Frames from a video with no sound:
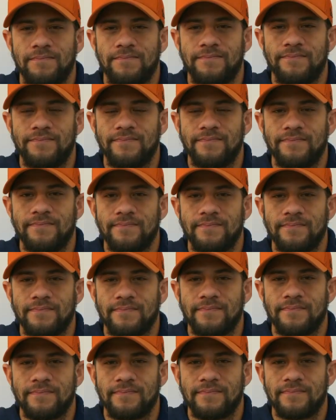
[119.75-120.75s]

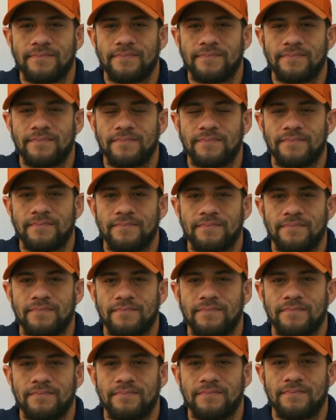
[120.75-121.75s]

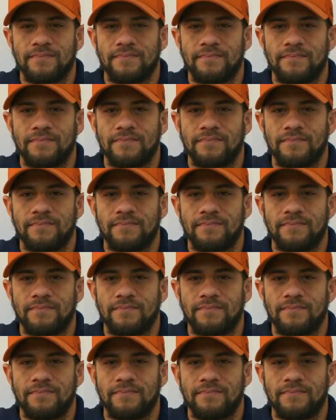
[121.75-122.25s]
[no speech]